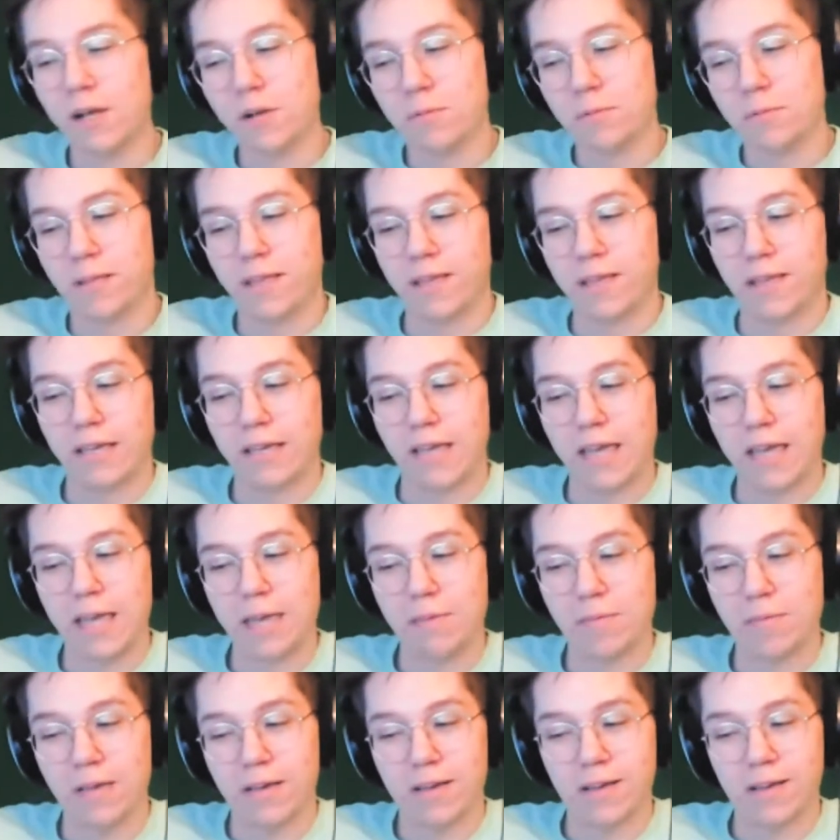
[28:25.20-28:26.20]
playing a
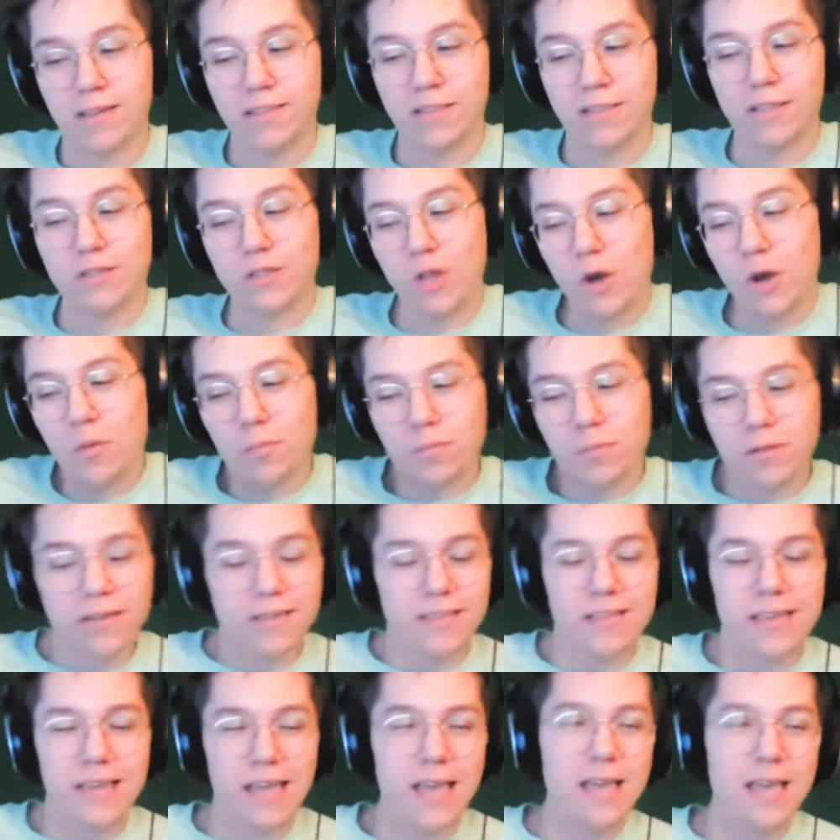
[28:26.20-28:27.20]
game, then don't play
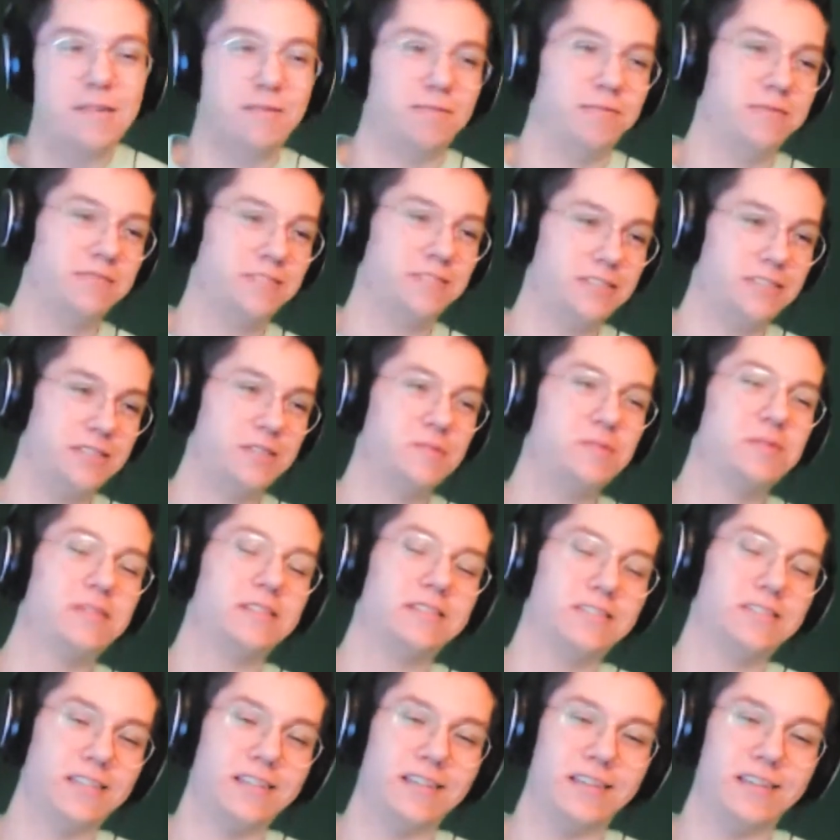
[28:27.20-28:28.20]
the game. It's as simple as
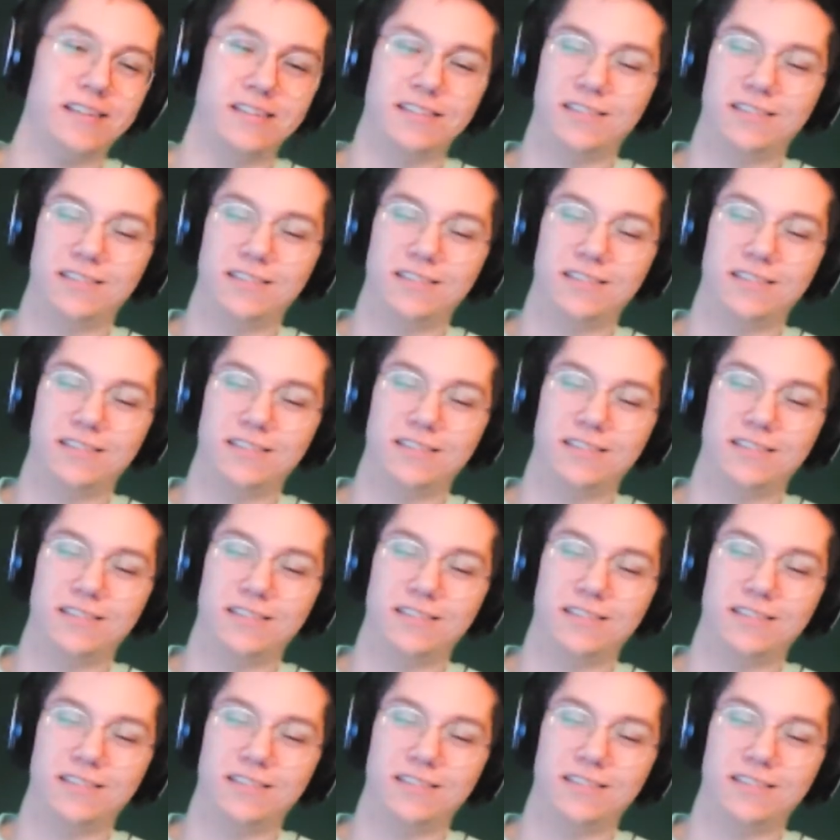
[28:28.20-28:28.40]
that.